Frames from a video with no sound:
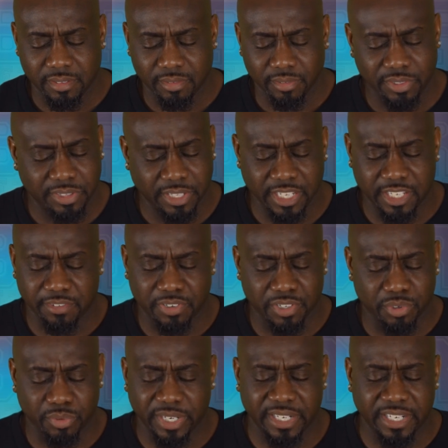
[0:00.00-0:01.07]
We thank you for
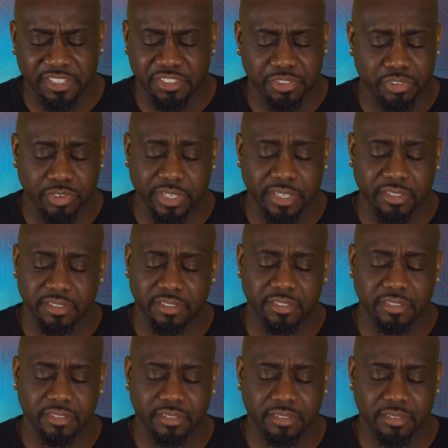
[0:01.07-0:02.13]
the way that you treat
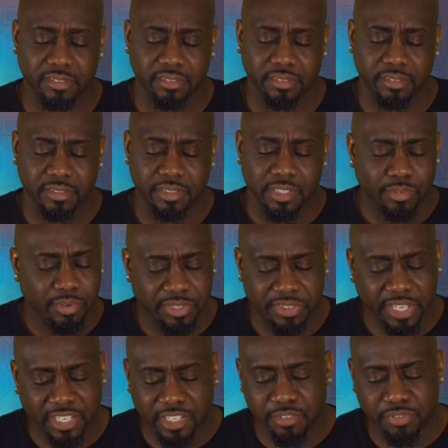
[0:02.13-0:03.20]
us. We
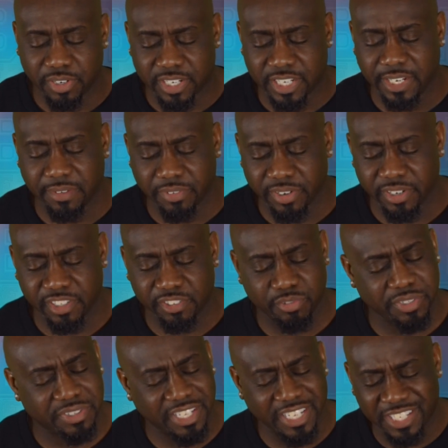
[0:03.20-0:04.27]
thank you for covering us.
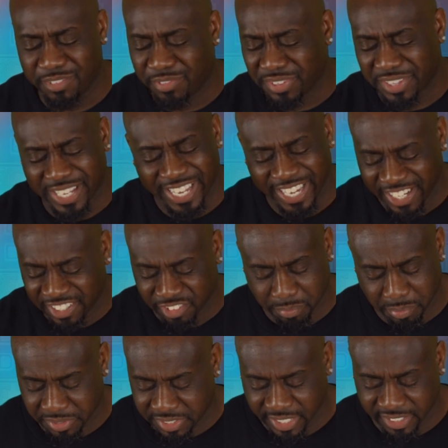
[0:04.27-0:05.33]
We thank you for the hedge of
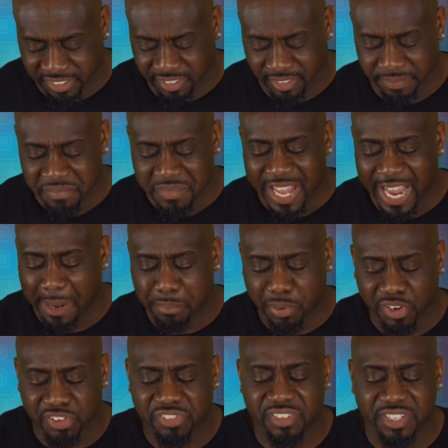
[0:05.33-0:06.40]
protection. I
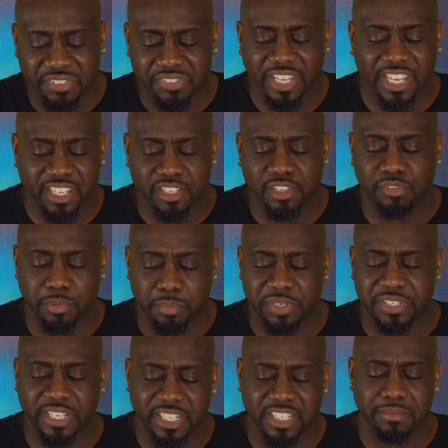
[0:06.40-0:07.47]
personally thank you for
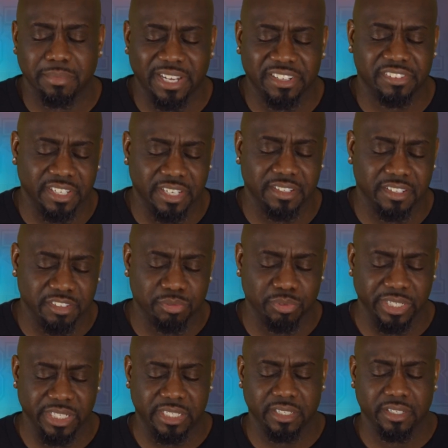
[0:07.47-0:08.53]
protecting my son this
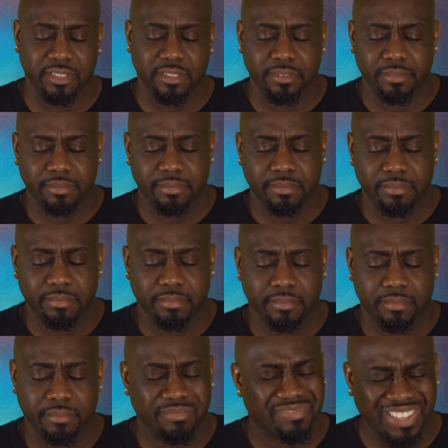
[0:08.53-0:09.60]
week.
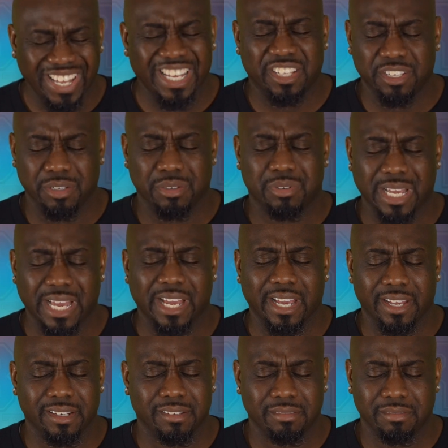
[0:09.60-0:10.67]
Thank you,
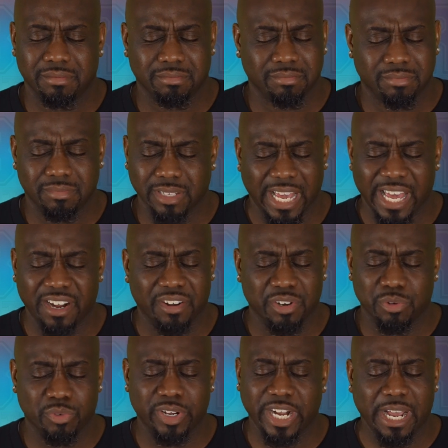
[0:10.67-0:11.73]
God. I don't
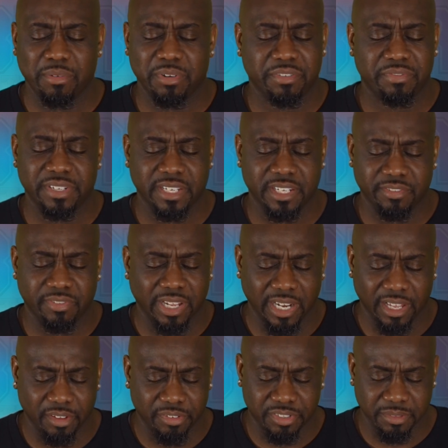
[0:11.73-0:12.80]
know what I would have done if I
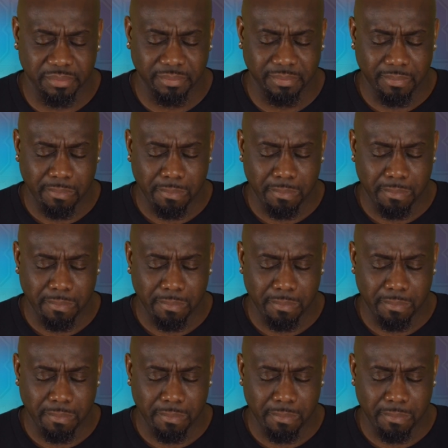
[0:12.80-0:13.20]
lost him.